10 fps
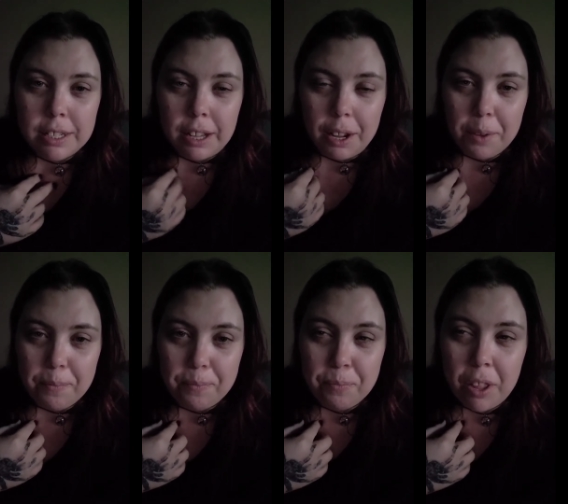
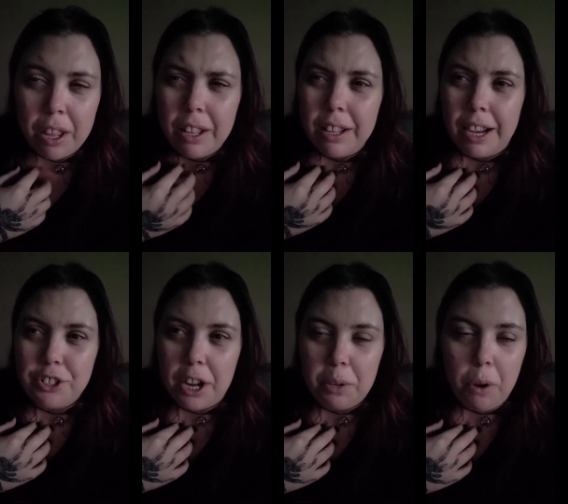I
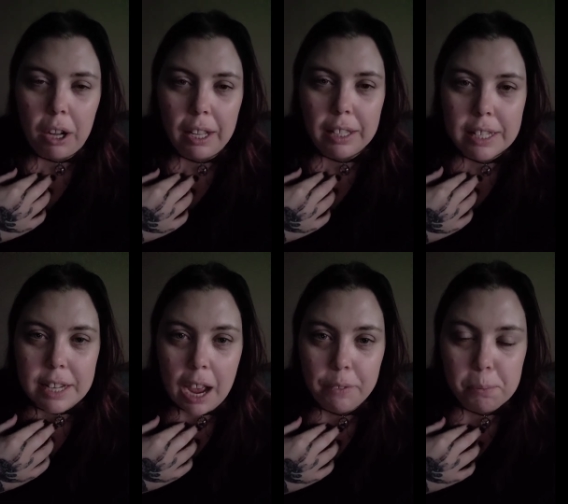try to walk at least
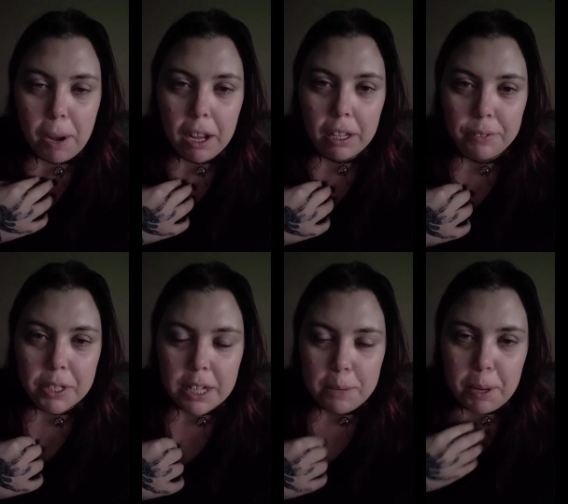half a mile every
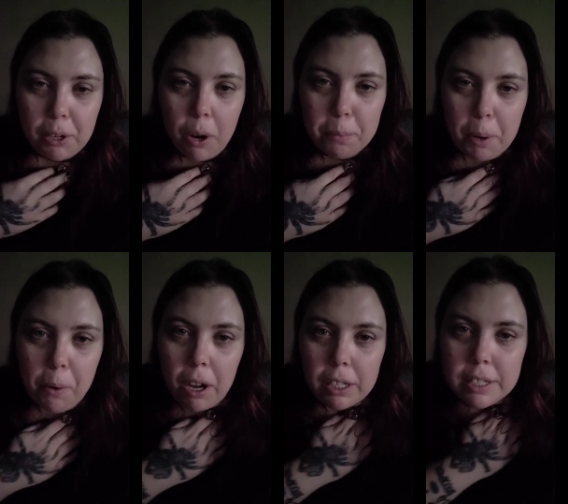time I go on my
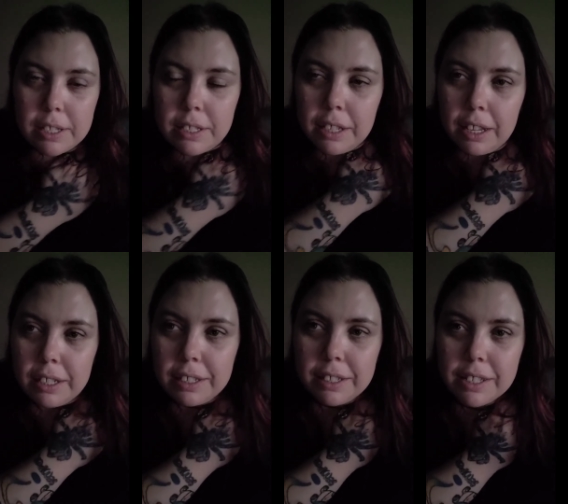walks,
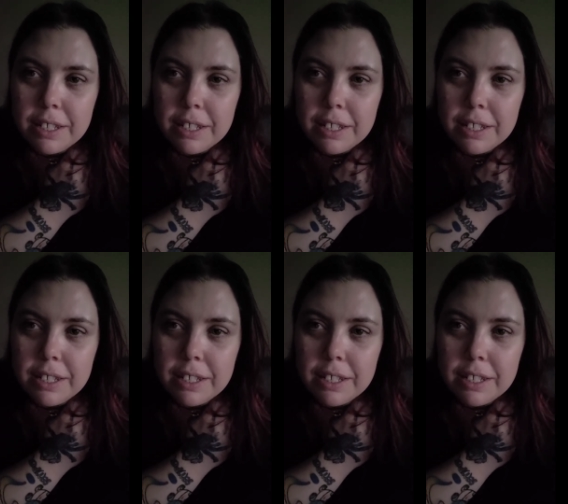and